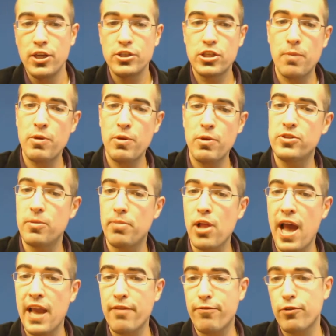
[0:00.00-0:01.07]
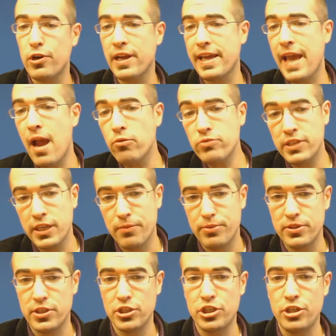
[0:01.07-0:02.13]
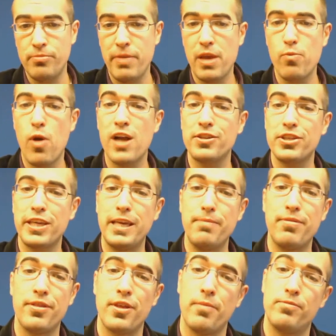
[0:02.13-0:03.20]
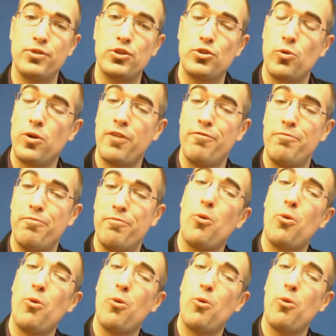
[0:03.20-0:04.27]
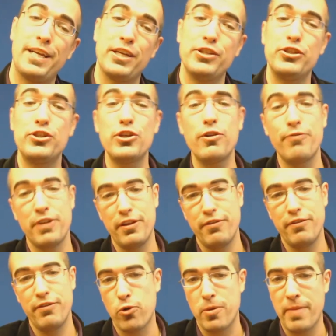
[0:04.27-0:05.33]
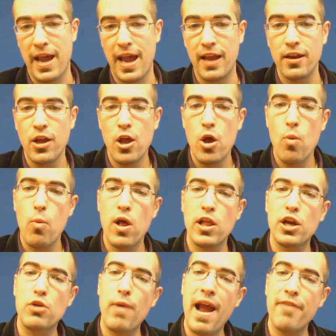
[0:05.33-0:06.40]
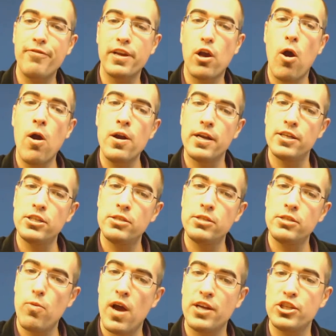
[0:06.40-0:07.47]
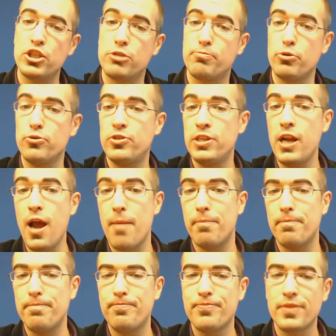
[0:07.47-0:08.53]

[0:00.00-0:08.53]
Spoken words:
Someone who's applying for an accounting position may want to keep the sort of boring, conservative format, while a graphic artist may want to spruce it up.